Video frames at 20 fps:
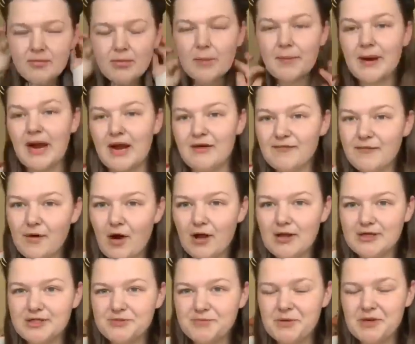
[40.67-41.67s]
preparing for
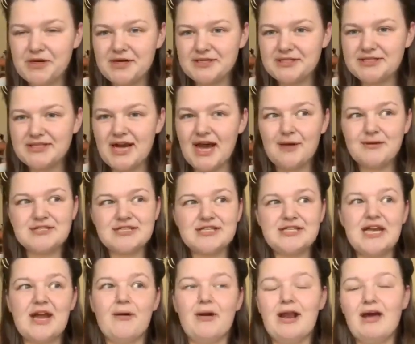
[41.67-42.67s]
college because I was
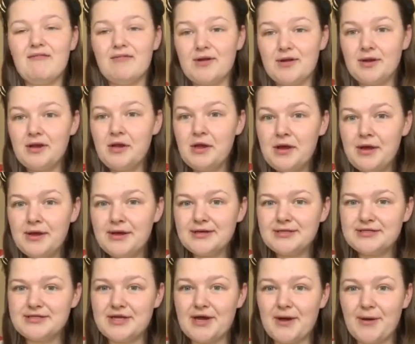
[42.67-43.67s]
in year 11,
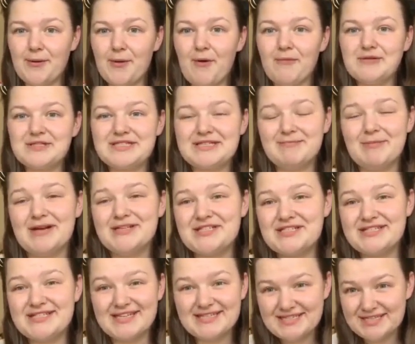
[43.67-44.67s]
so obviously my
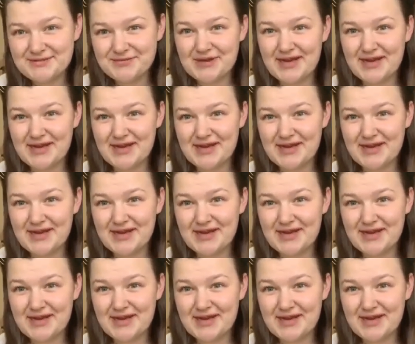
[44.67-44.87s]
GCSEs were